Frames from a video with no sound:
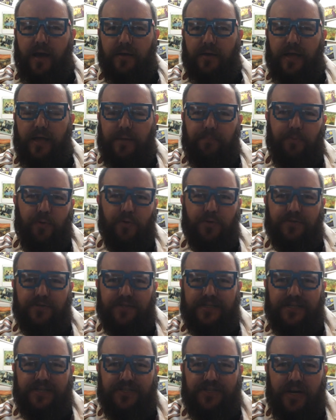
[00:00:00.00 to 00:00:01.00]
and
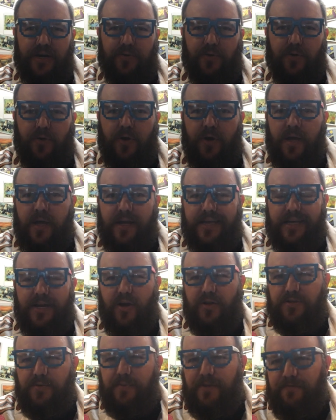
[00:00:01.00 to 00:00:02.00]
portraits in general can
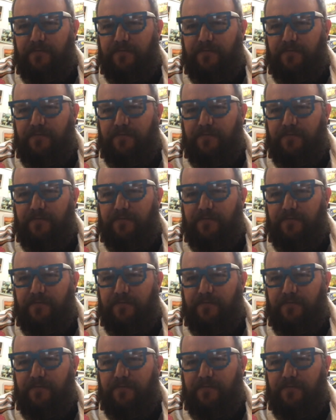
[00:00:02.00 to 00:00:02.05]
also be